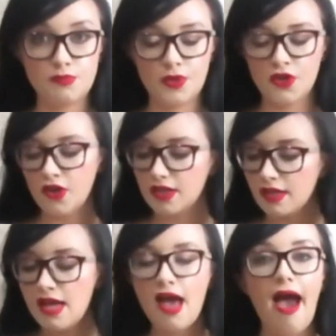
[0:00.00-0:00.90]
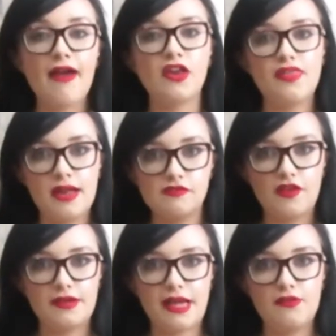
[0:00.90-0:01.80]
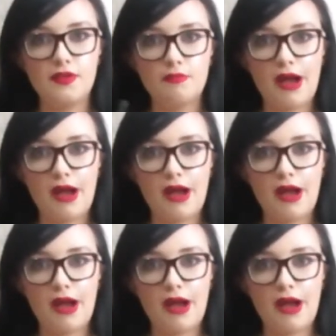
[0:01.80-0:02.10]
book, and I then found out that